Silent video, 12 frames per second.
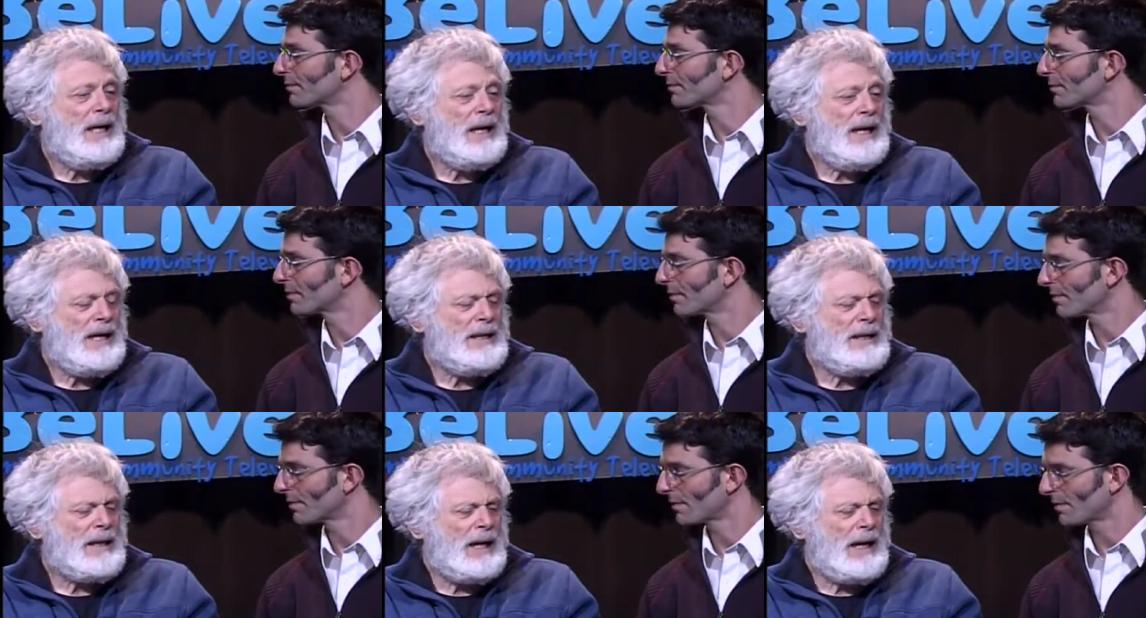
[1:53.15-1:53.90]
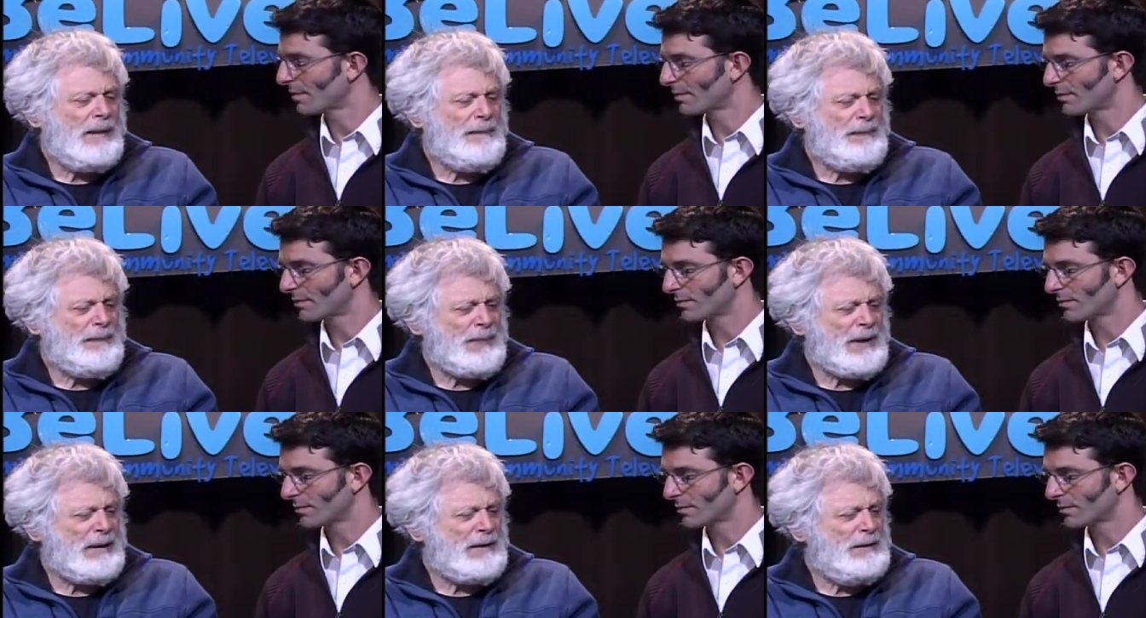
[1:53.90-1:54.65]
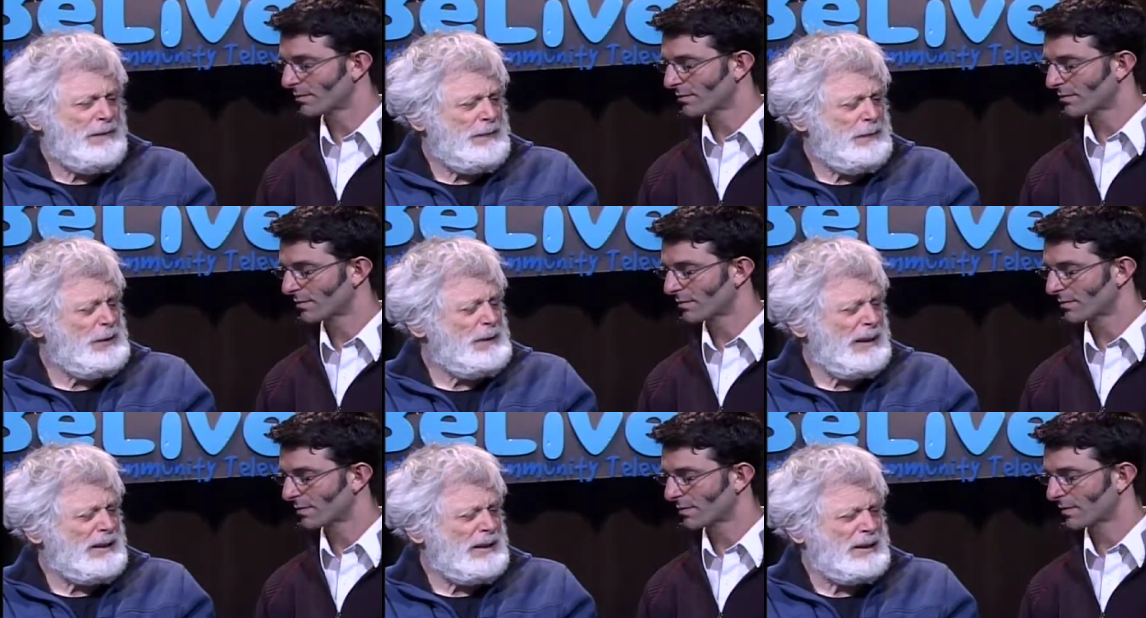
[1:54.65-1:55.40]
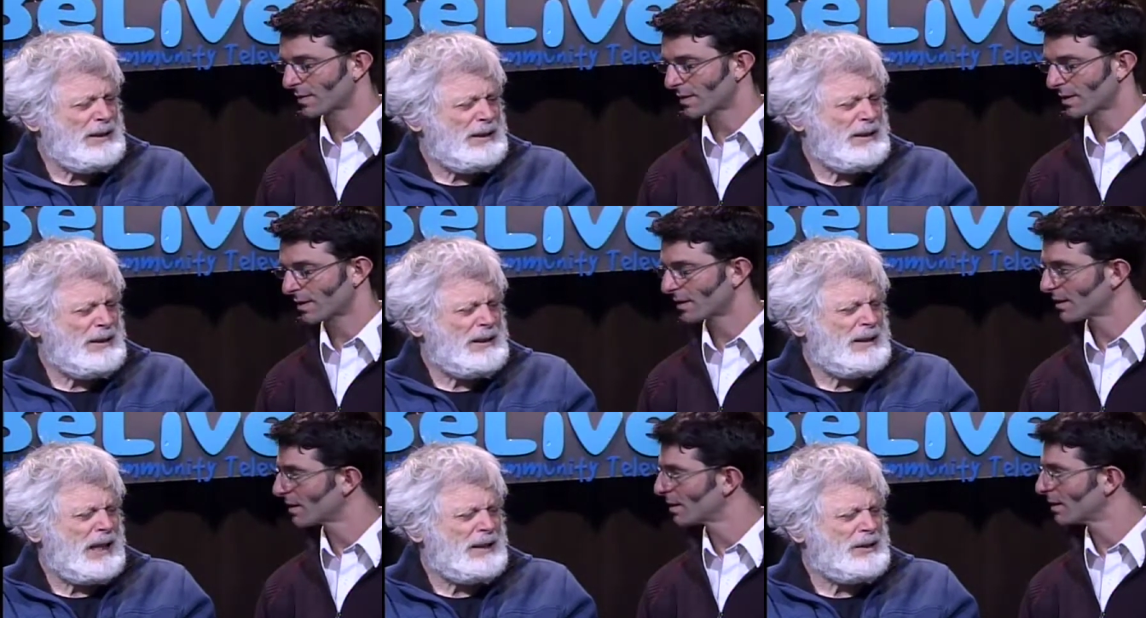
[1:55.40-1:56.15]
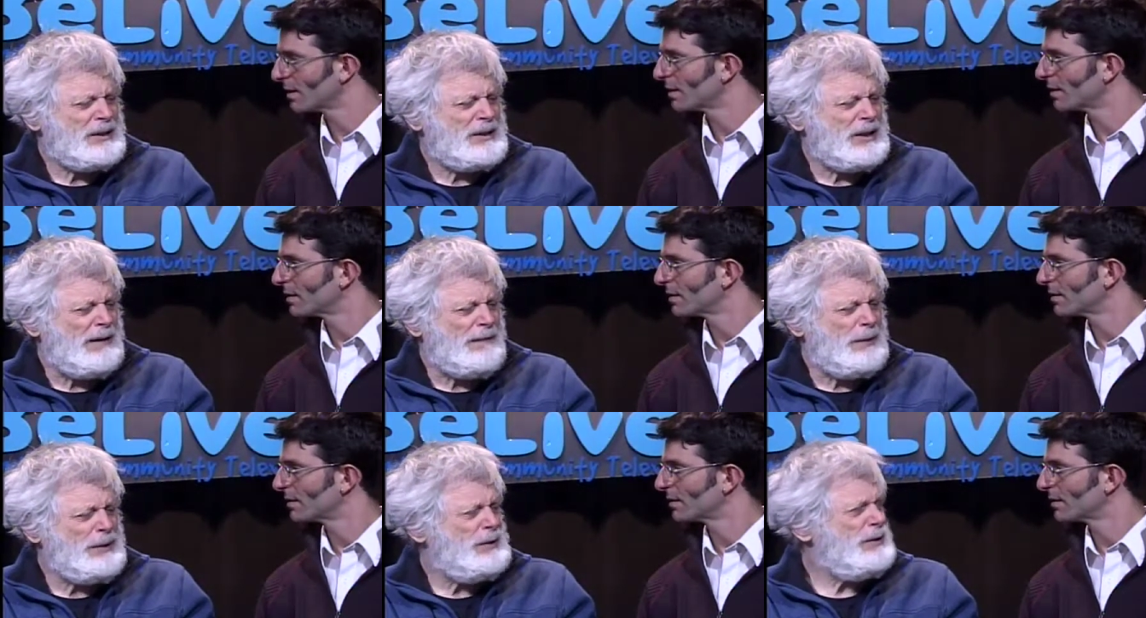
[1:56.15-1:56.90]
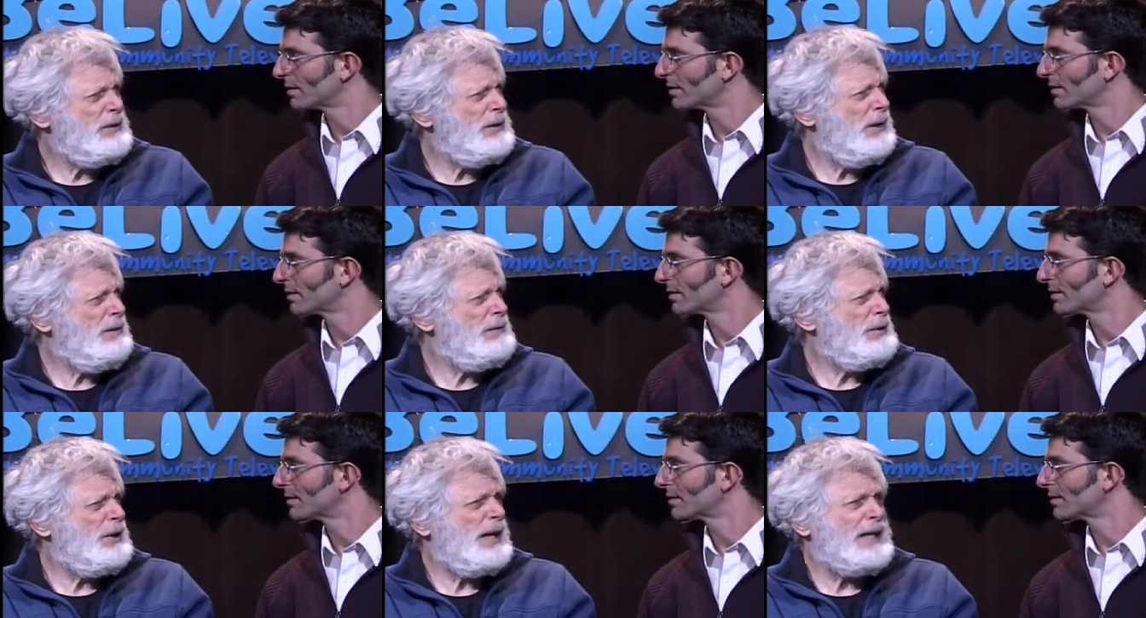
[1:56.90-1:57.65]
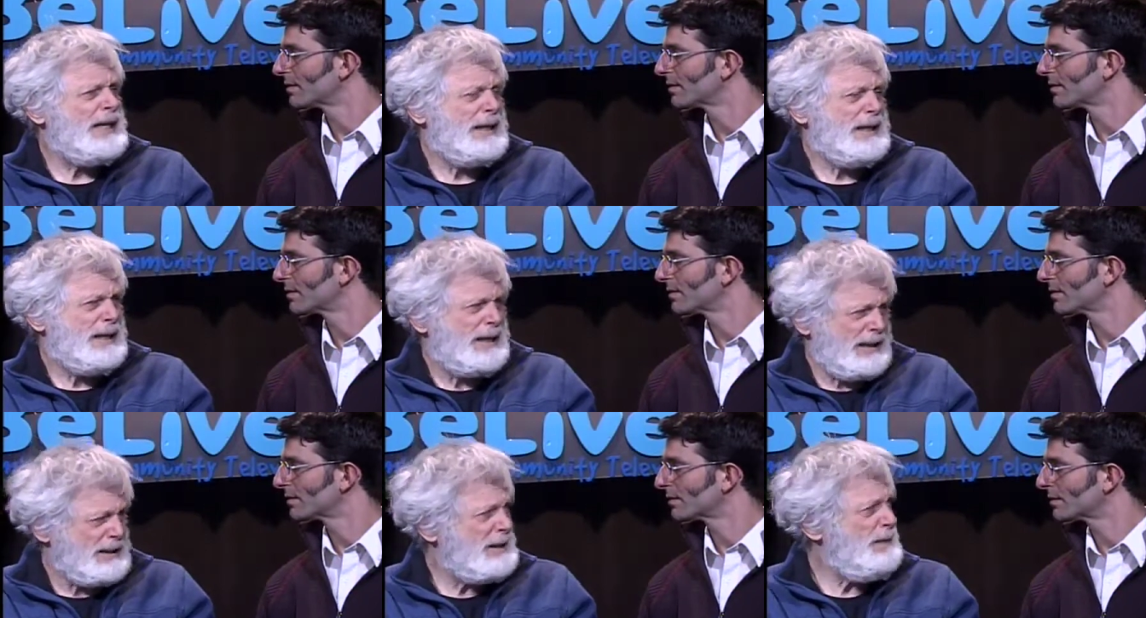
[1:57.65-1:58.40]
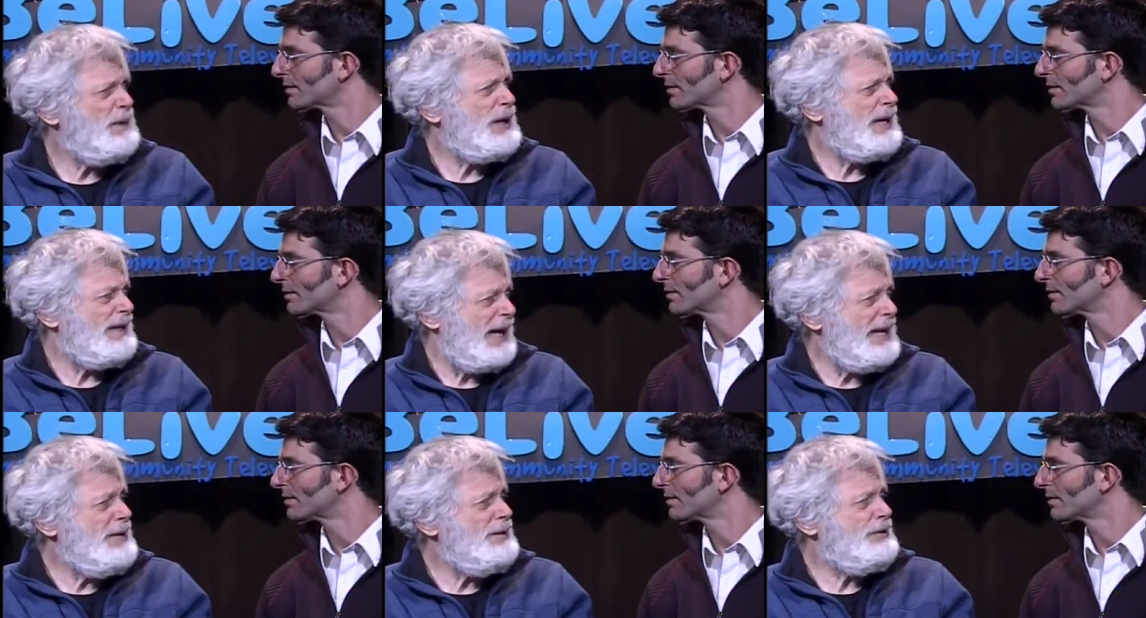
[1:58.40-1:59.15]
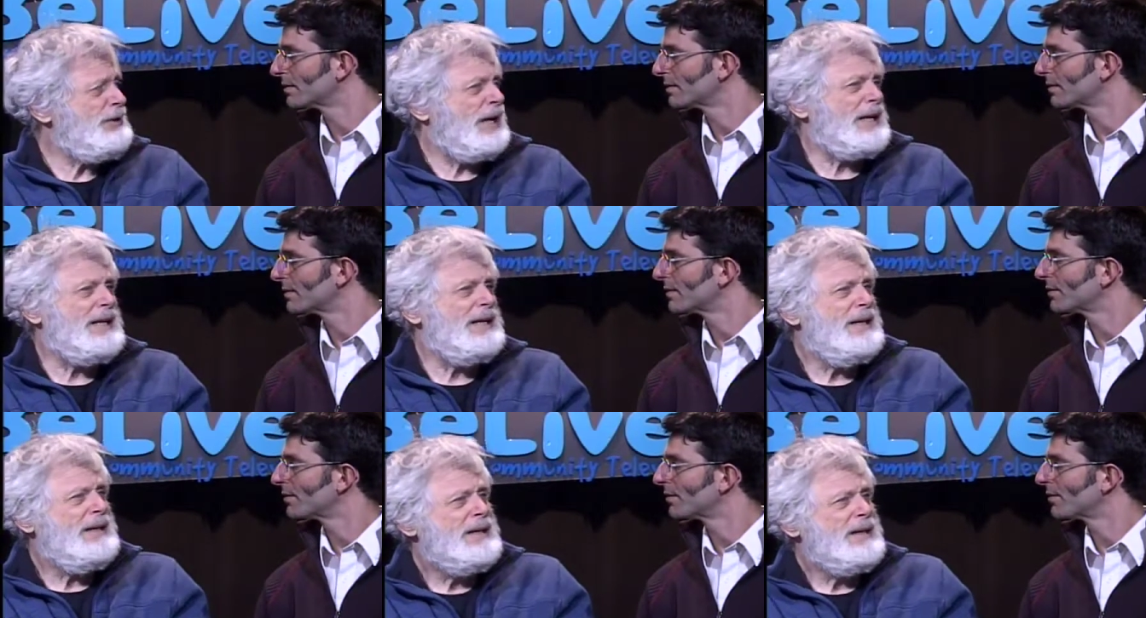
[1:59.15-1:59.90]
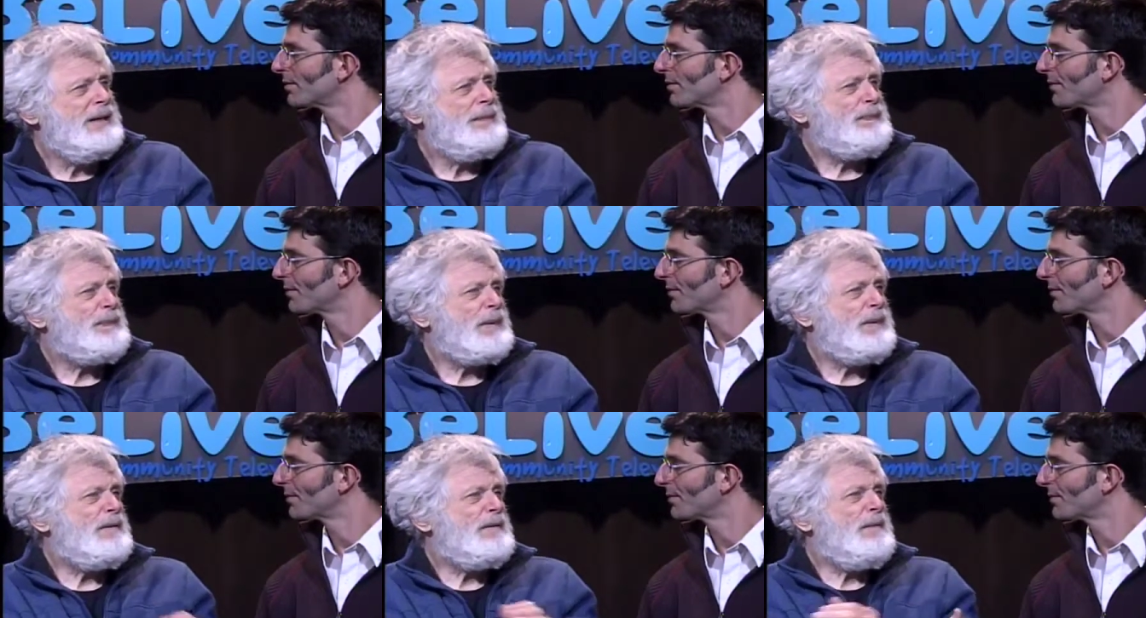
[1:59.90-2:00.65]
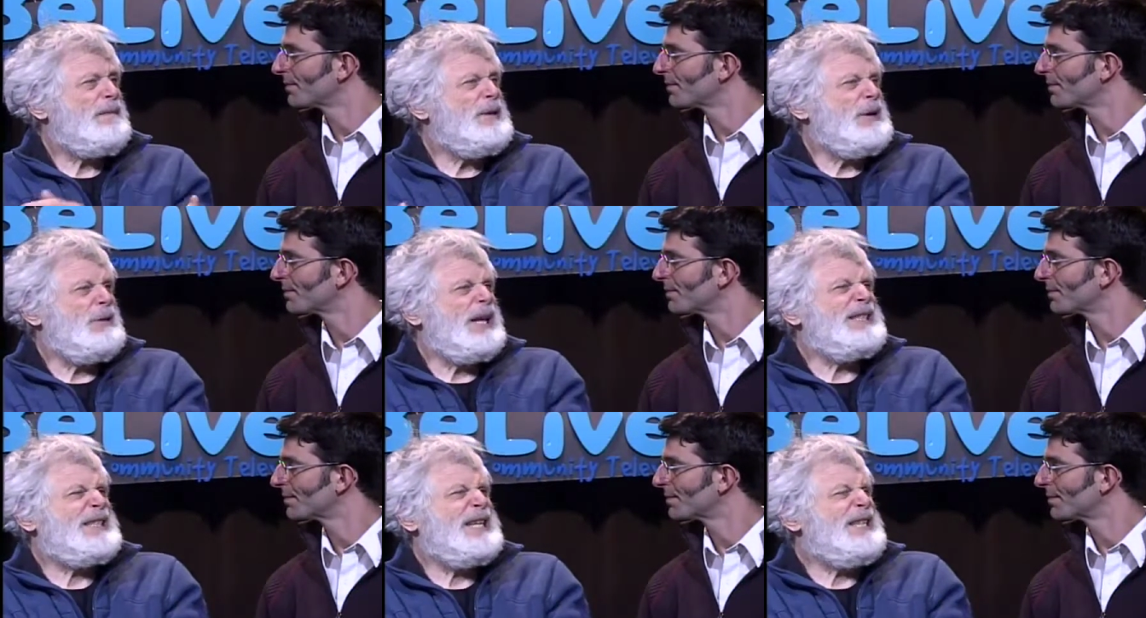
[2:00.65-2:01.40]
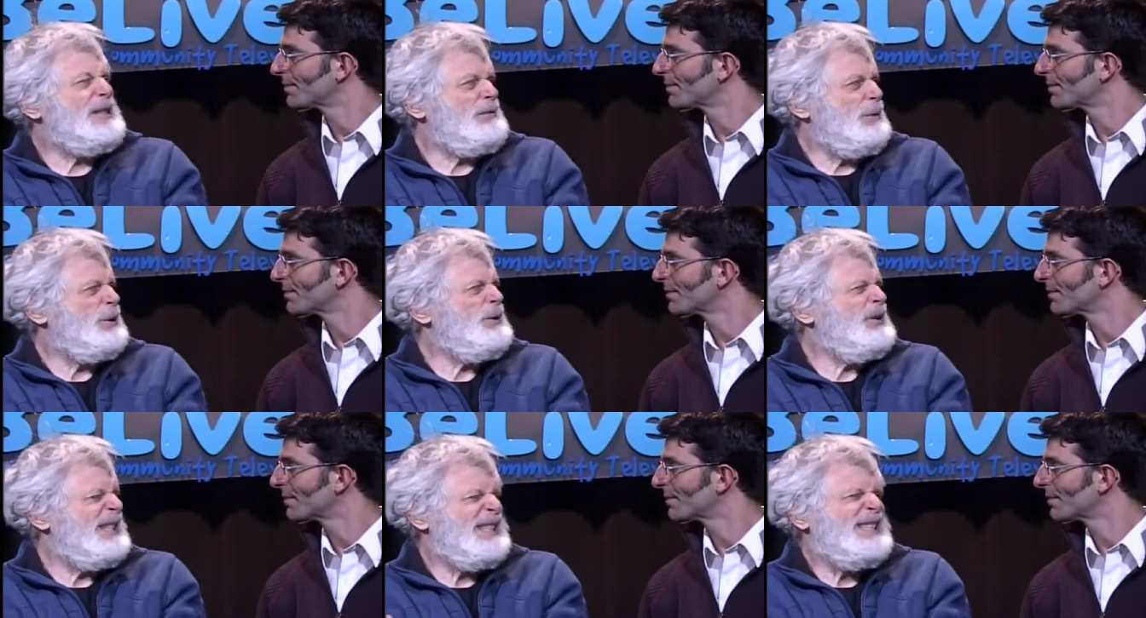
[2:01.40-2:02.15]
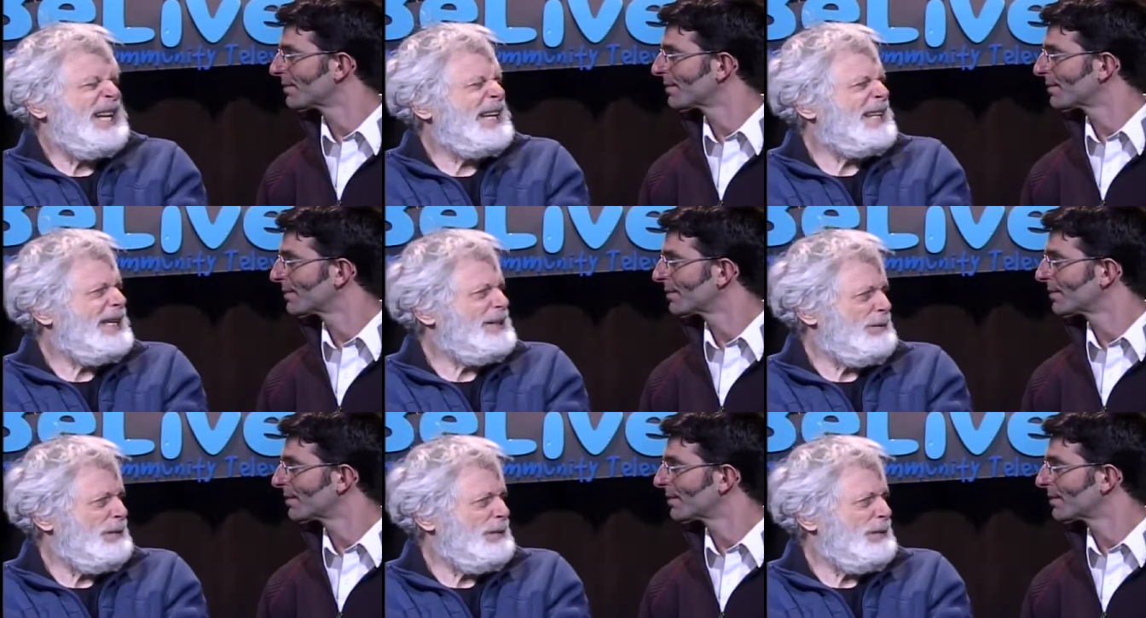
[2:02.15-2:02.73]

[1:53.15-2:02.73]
Speaker 1: And I'm confused about this sex stuff. What, you know, should I kiss someone I like? Should I, you know, they say these words, these not nice